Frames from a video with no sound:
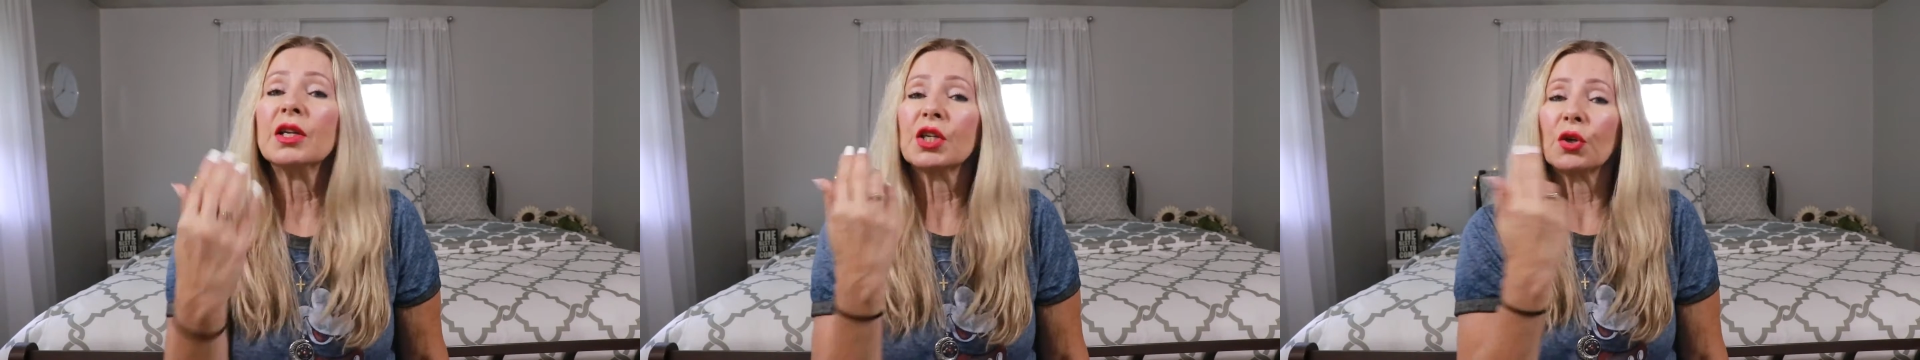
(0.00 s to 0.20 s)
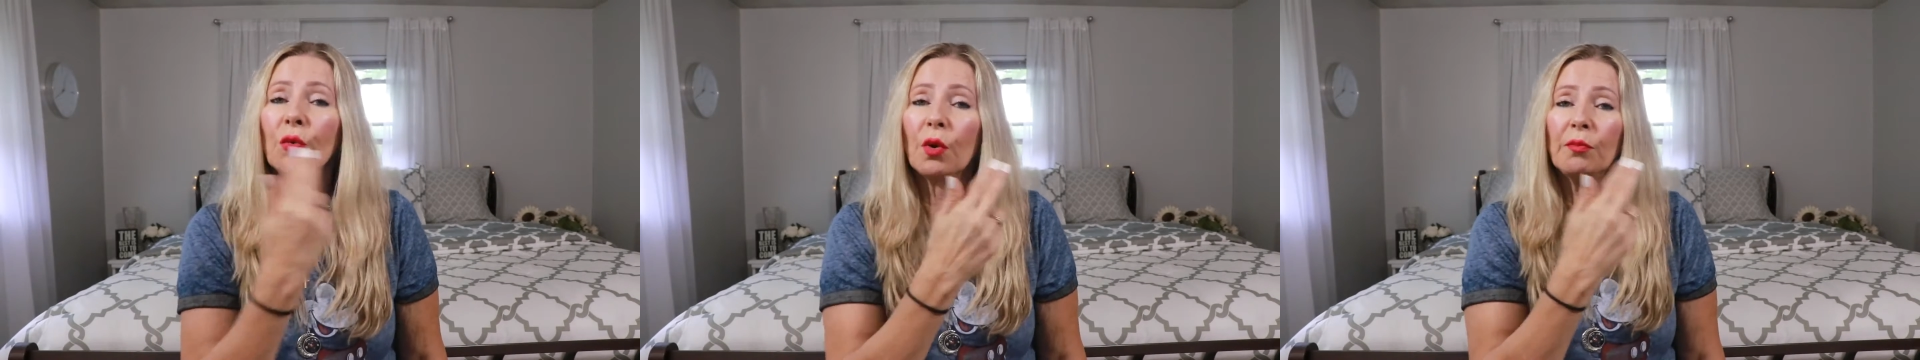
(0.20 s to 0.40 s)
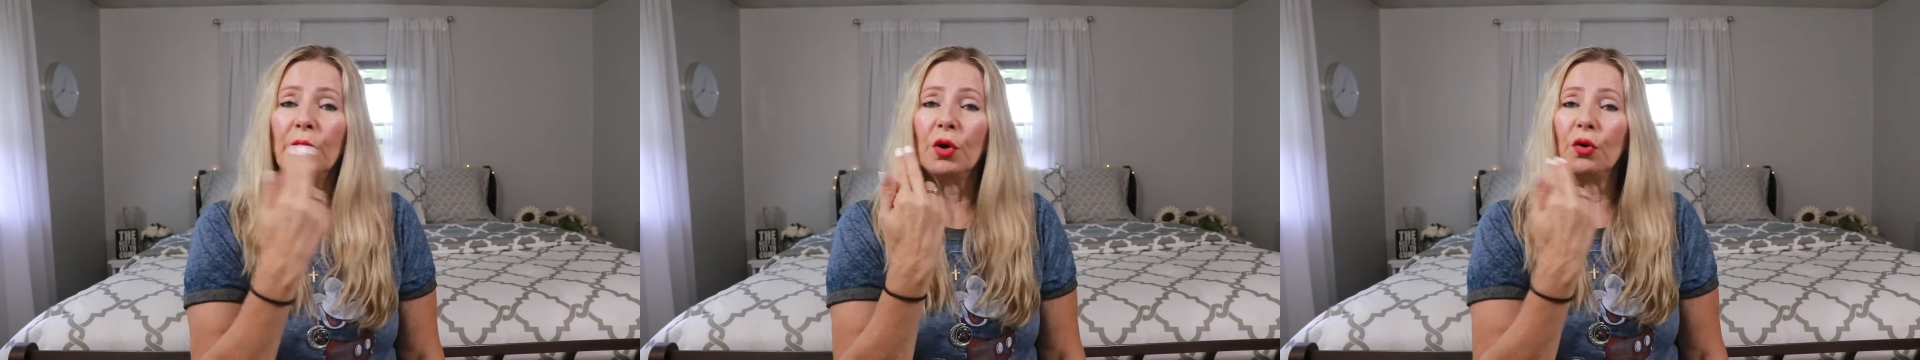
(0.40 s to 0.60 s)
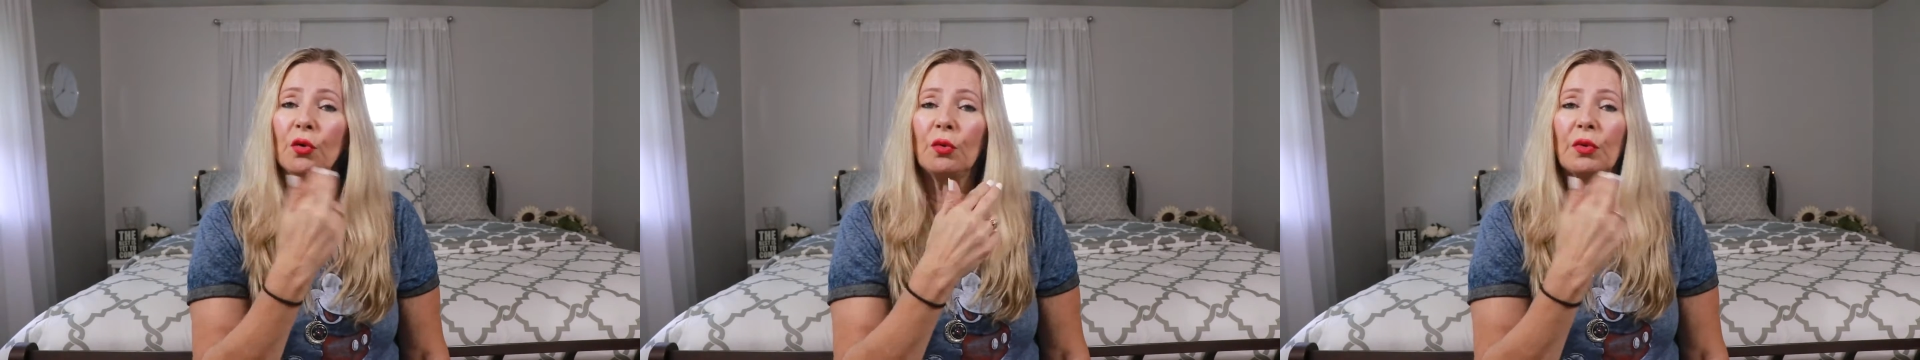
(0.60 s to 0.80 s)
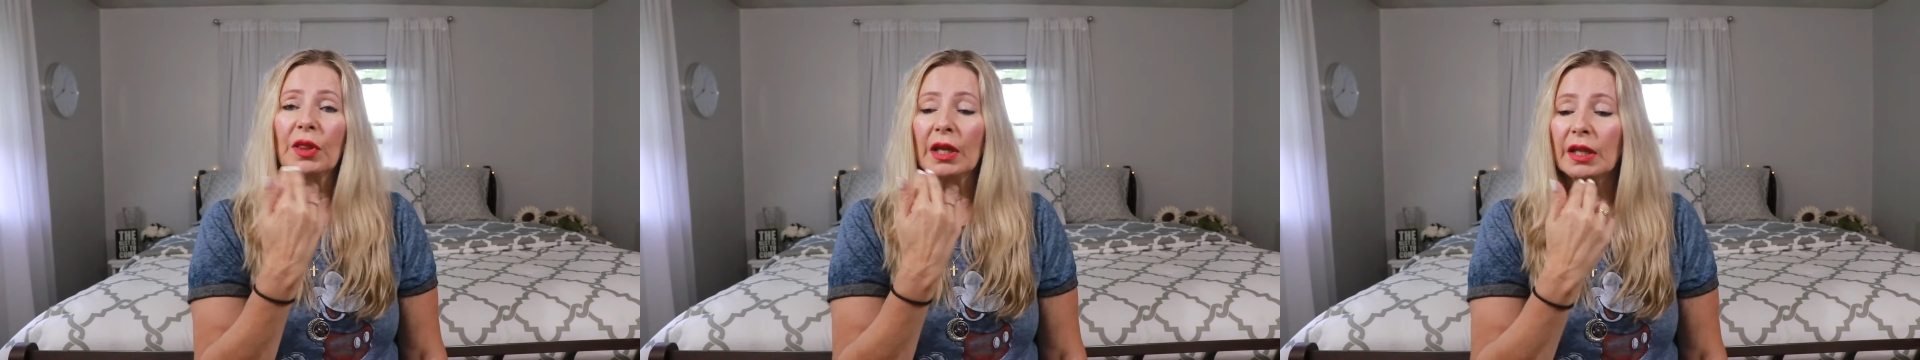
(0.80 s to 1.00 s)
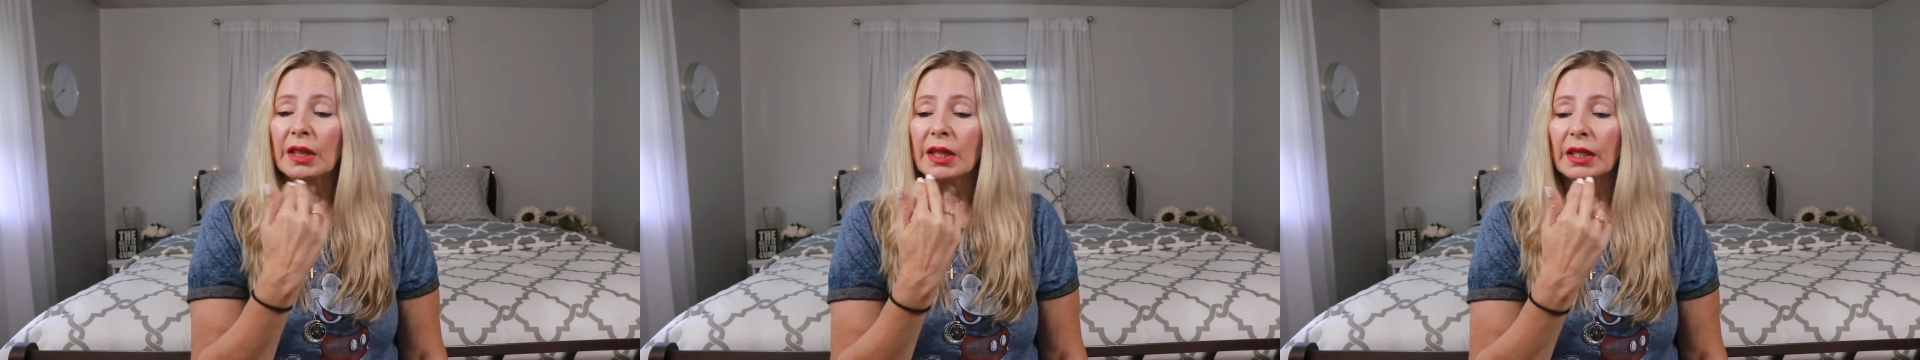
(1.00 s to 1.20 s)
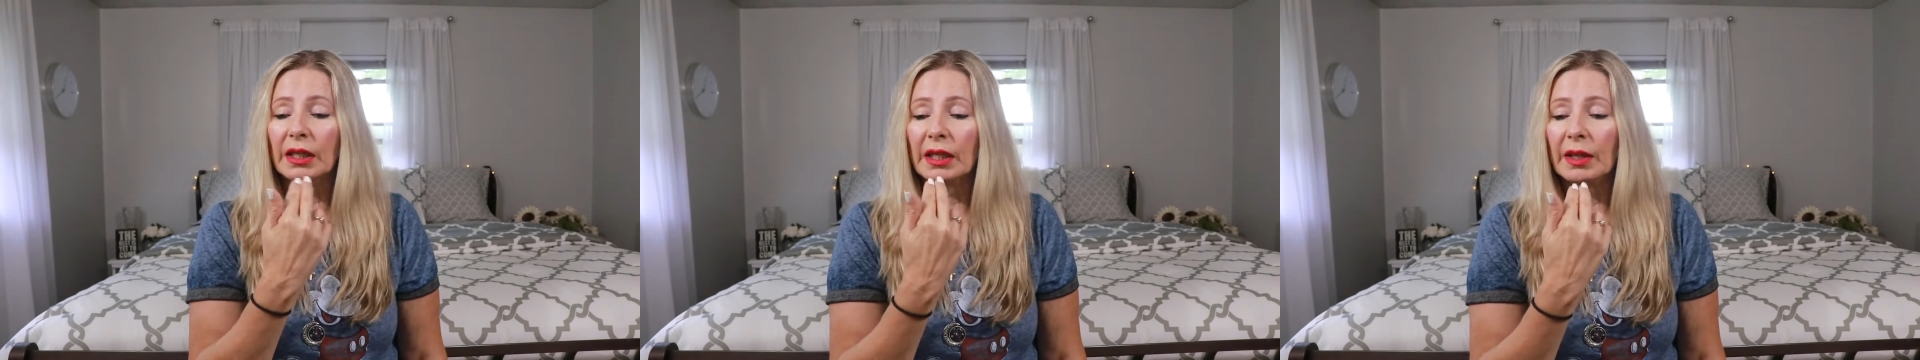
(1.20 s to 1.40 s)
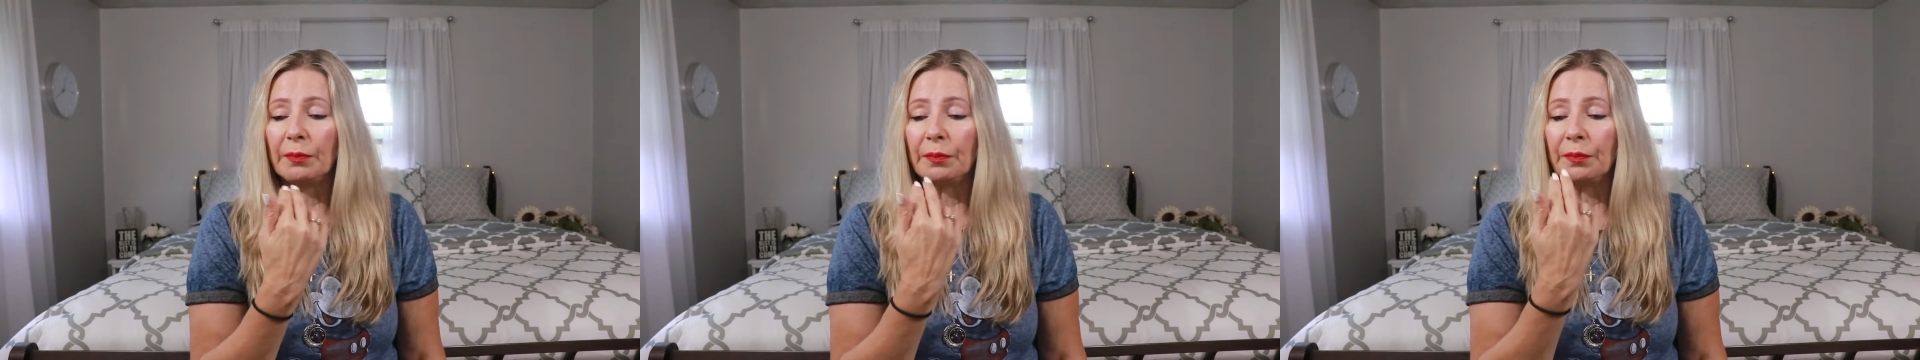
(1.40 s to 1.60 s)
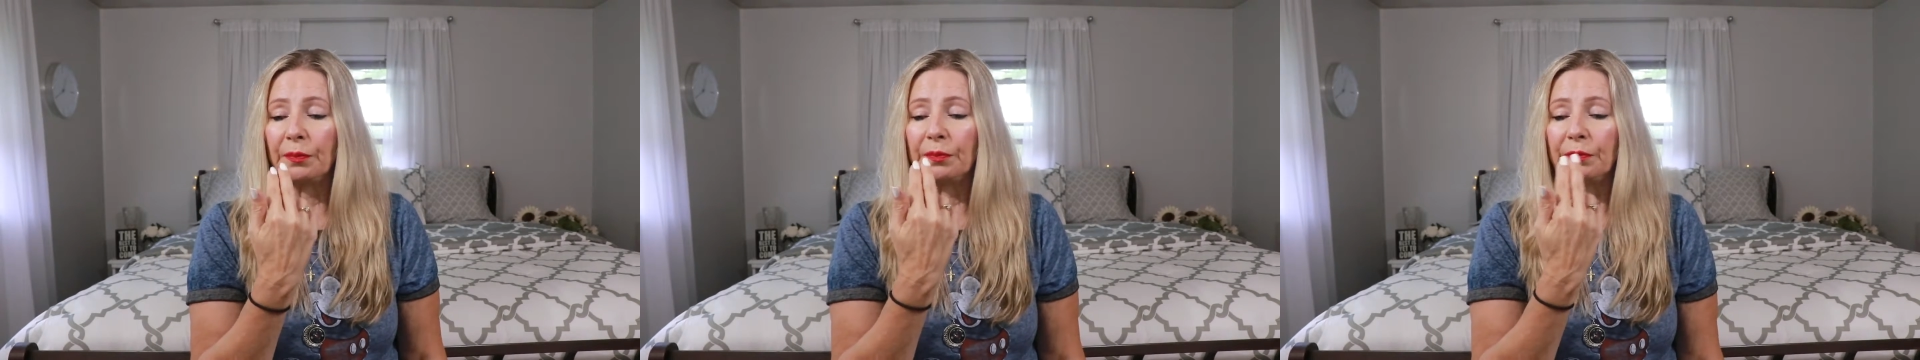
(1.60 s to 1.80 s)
to remove the lip,